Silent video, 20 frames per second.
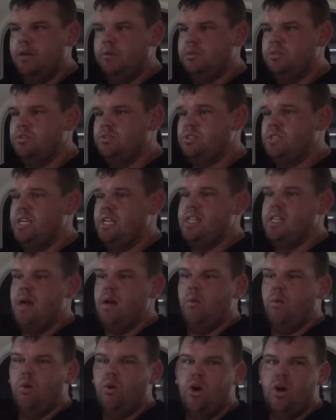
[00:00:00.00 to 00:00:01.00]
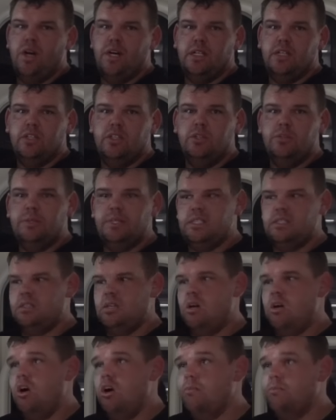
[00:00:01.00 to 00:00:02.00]
You'll see that why in a little bit. So
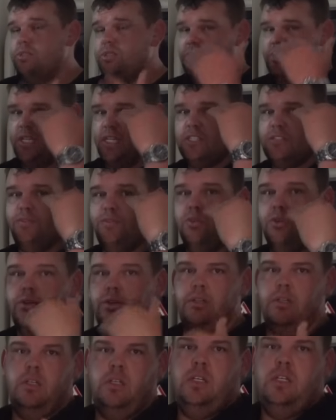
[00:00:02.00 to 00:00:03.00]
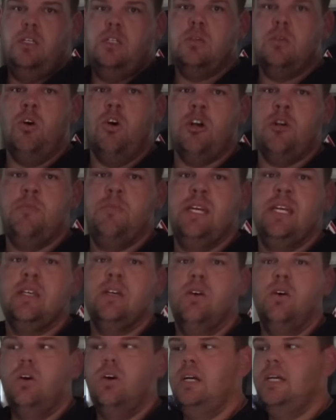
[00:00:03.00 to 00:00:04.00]
I'm 6 foot, quite a big
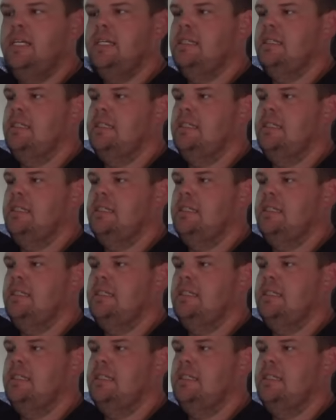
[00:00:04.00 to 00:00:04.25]
guy.